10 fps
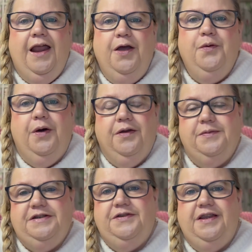Hello, welcome
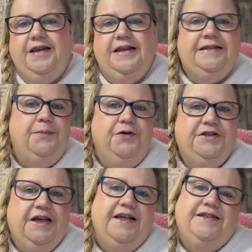to the Knitting
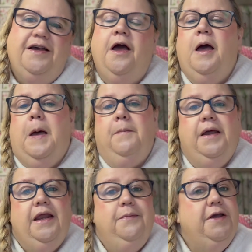Project. My
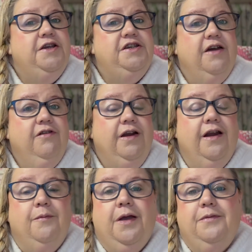name is Sharon
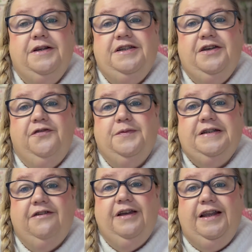and I'm coming to you from
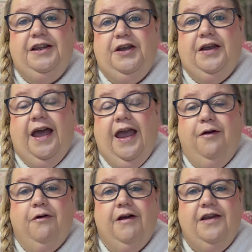Surrey in the UK,
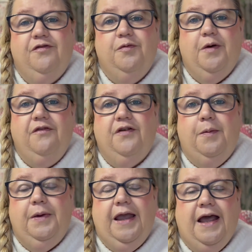where I live with my
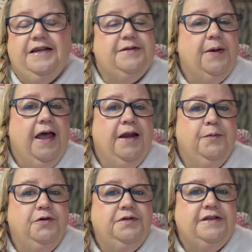family and my
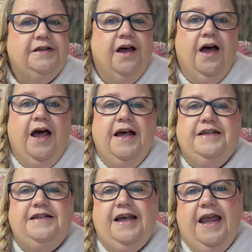animals.
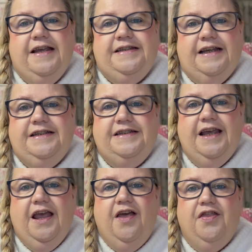Today is
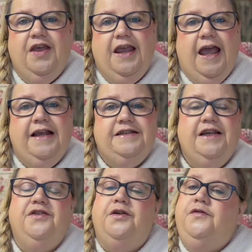Saturday the
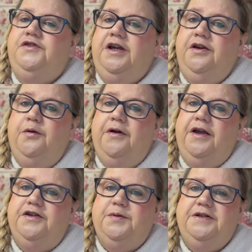18th of
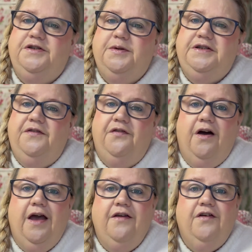January
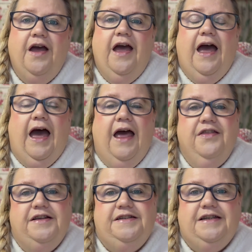2025
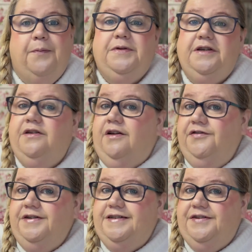and this is episode
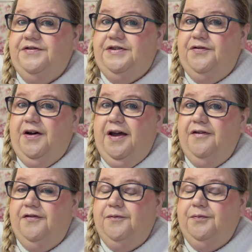
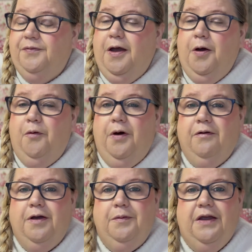175.
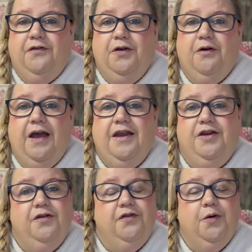Welcome if you're a
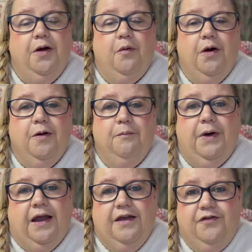new viewer, welcome
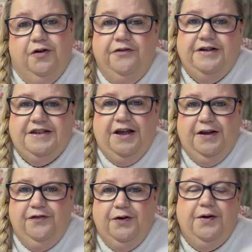back if you're a
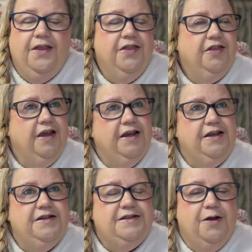returning viewer. Thank
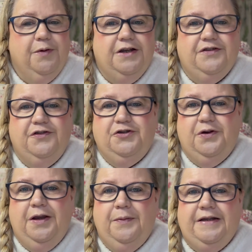you so much for
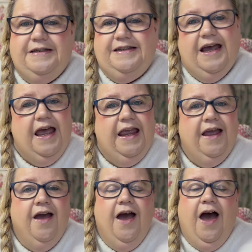joining me today.
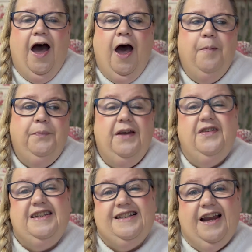Bit of a
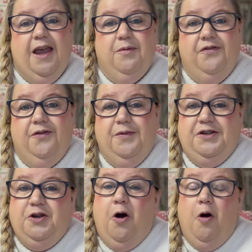disclaimer from the
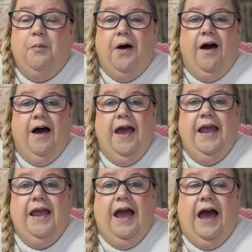top.
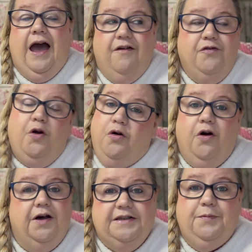I have not
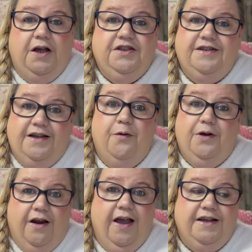got as much as I would
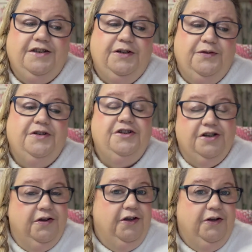like to show
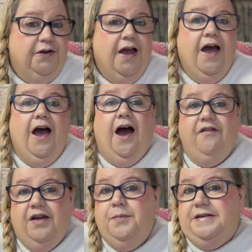you. I've
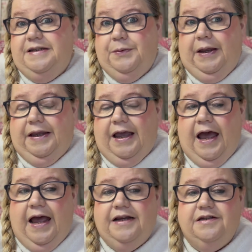had a busy week
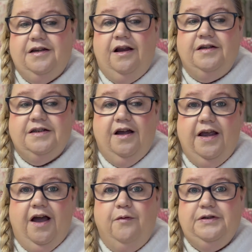and last night
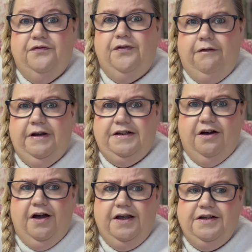I was very
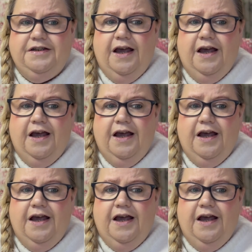tired